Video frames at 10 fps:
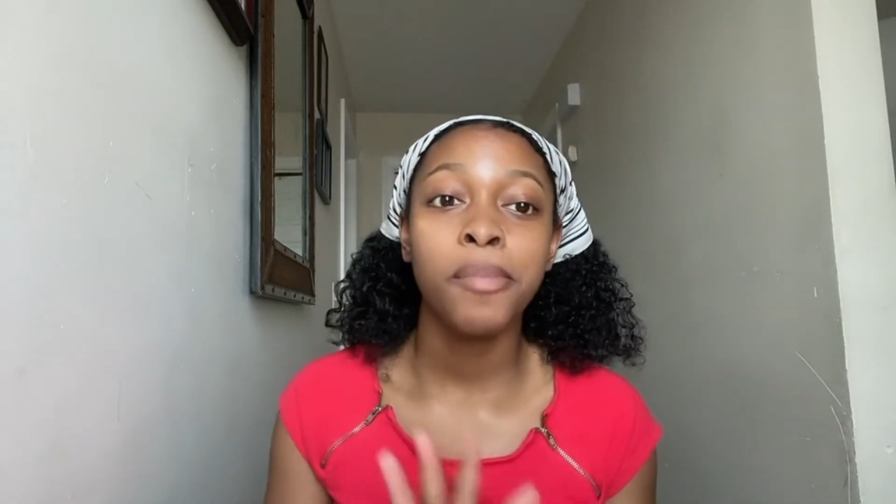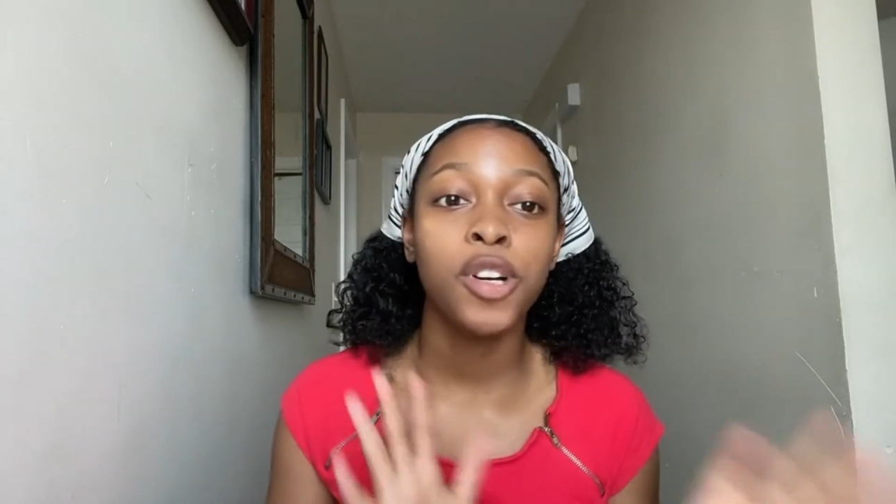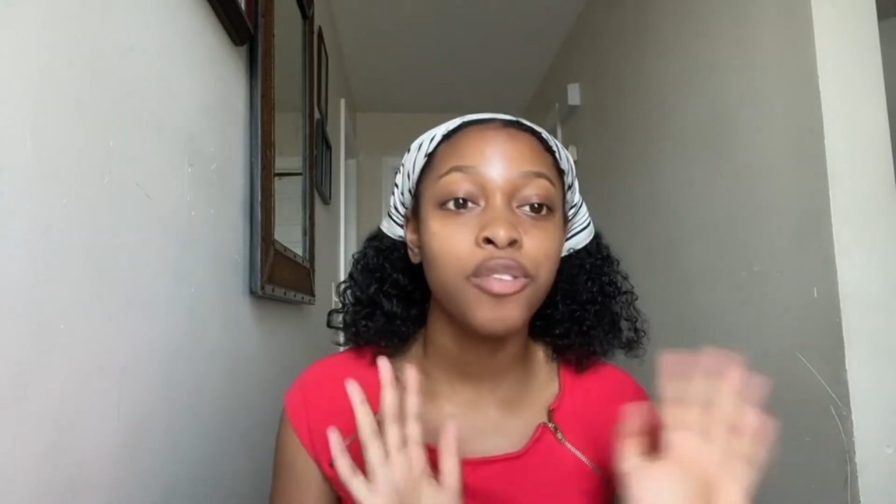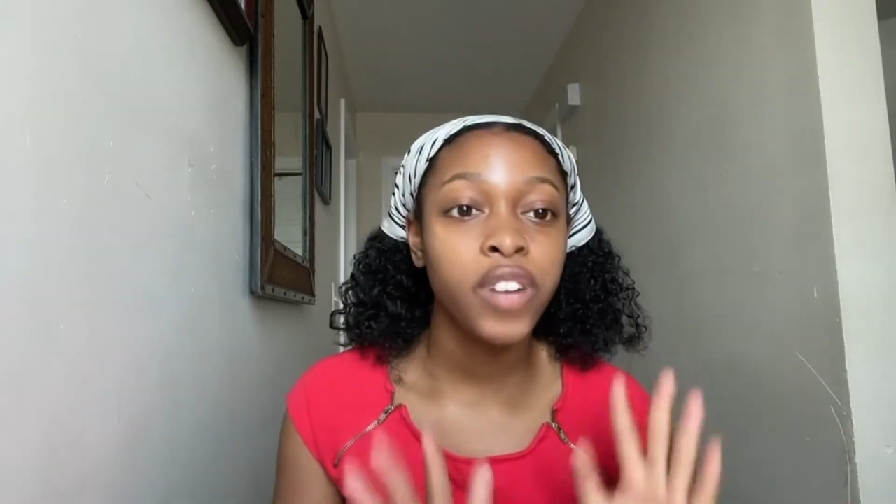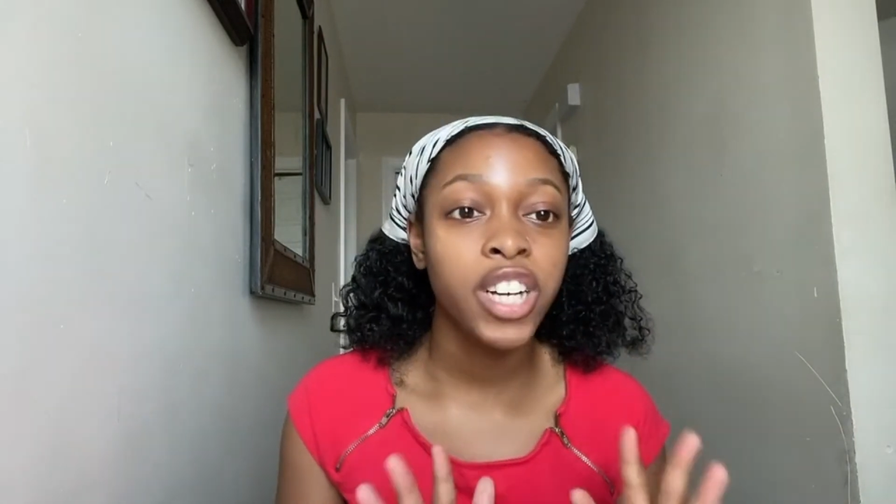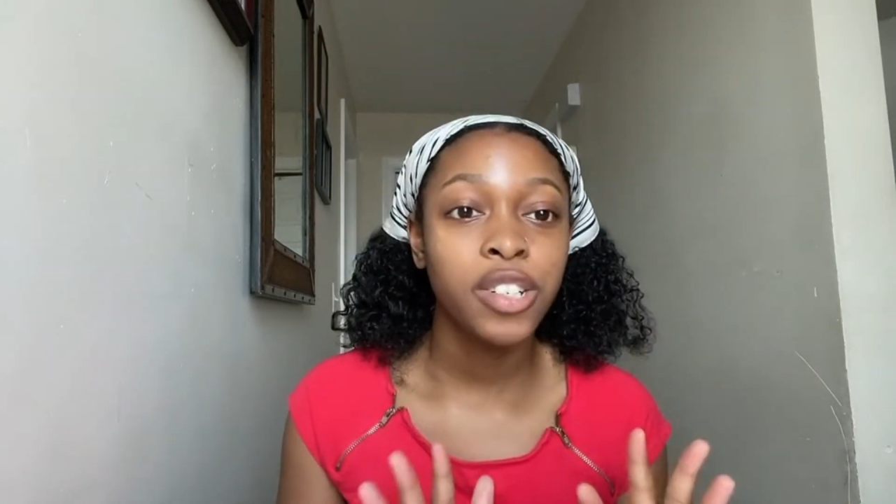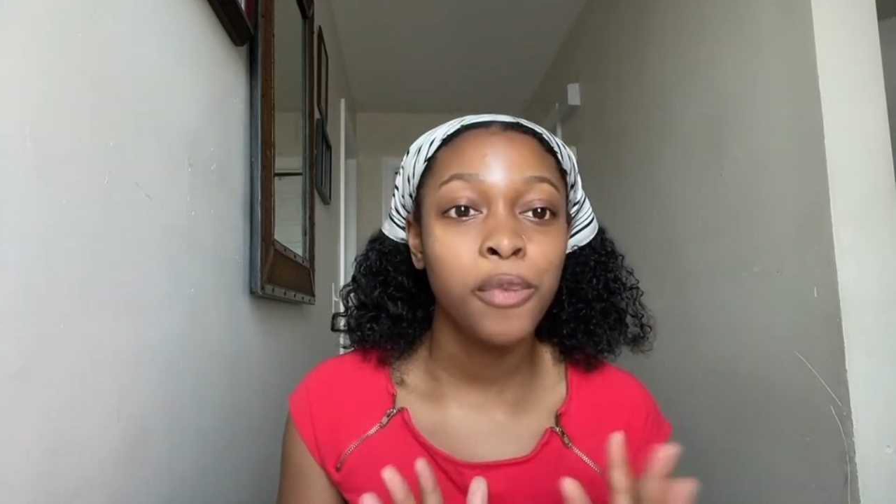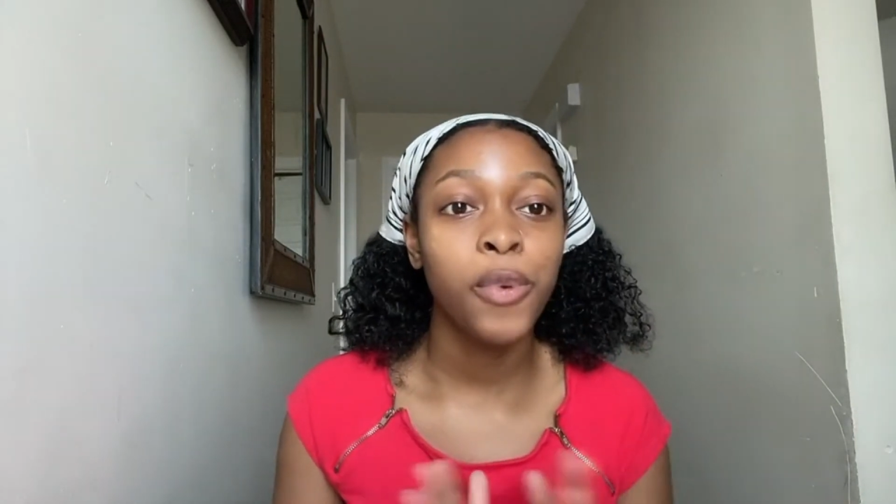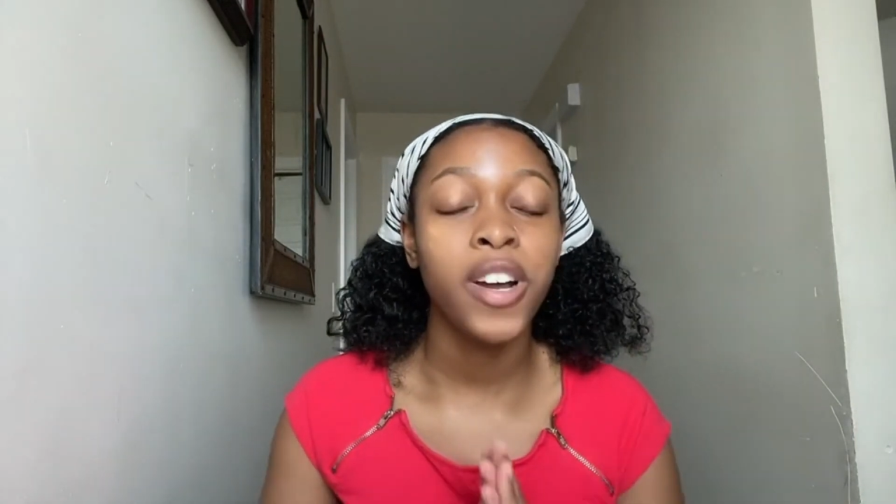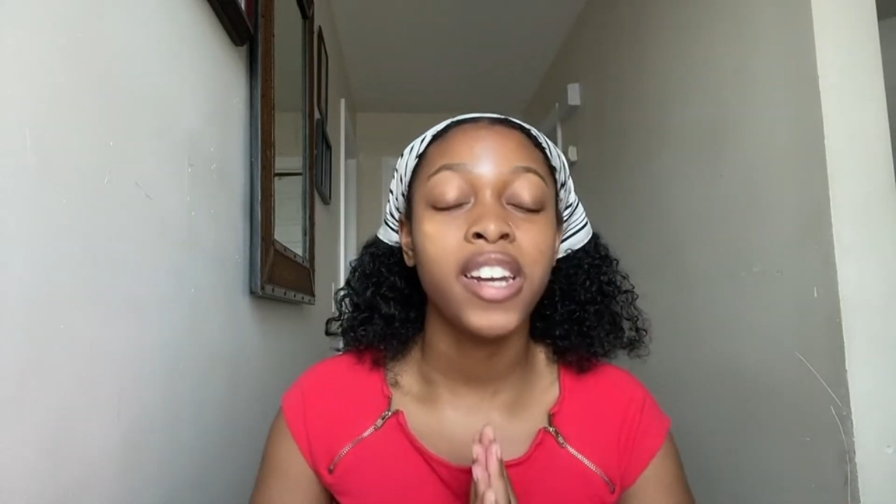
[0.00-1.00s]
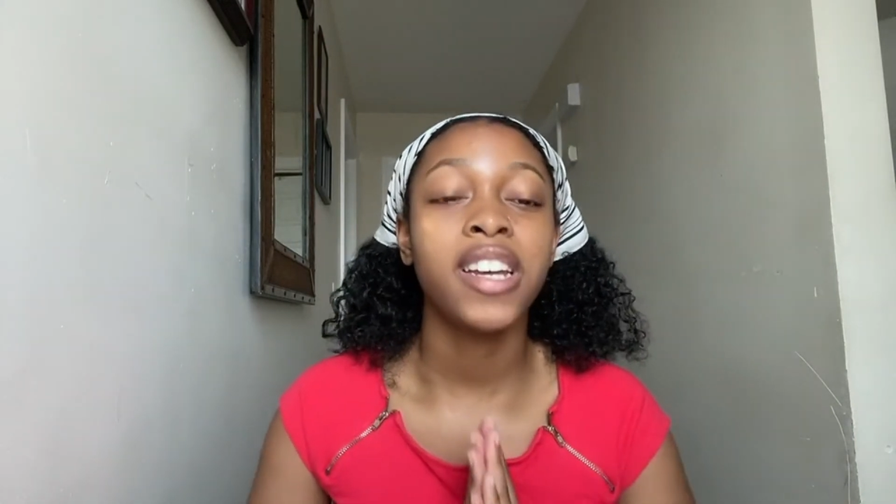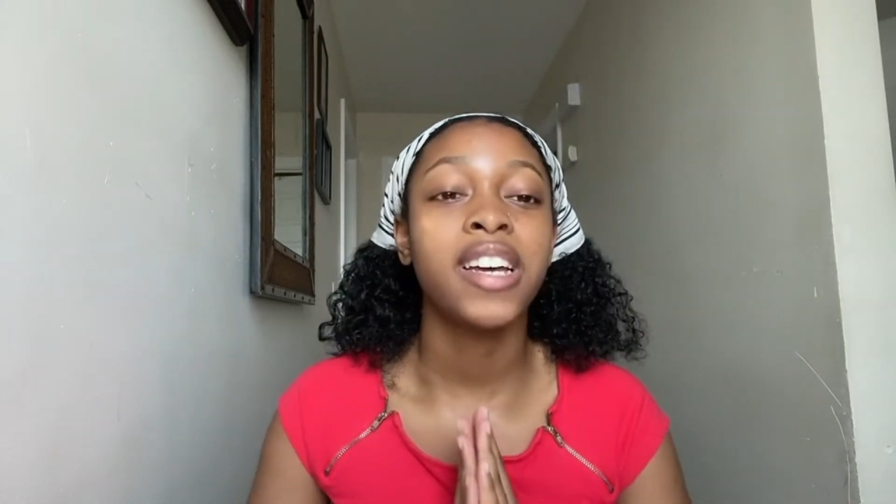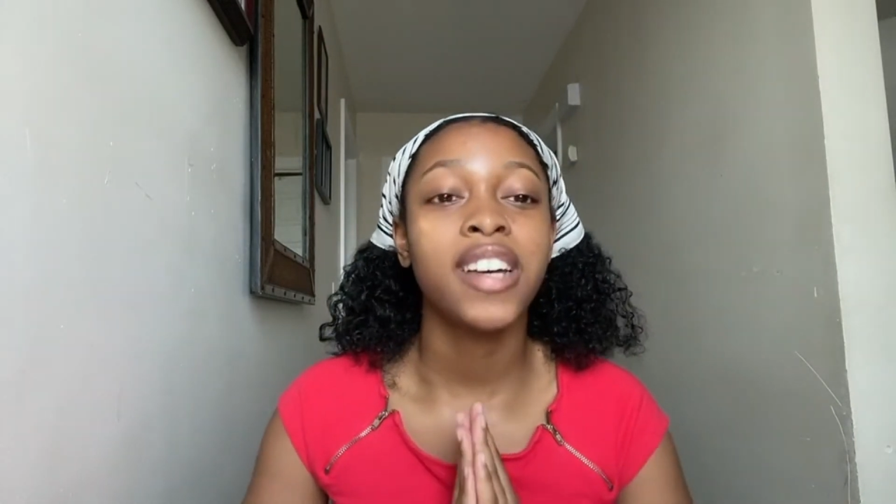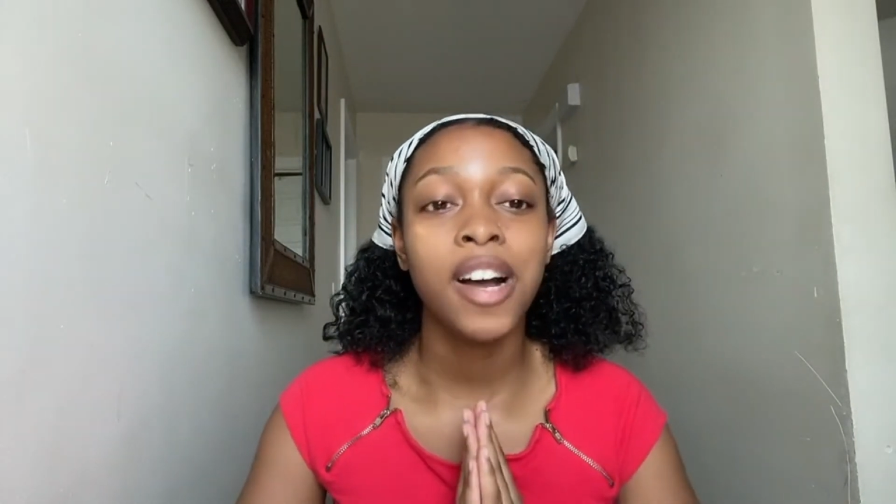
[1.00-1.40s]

don't rush we're gonna cover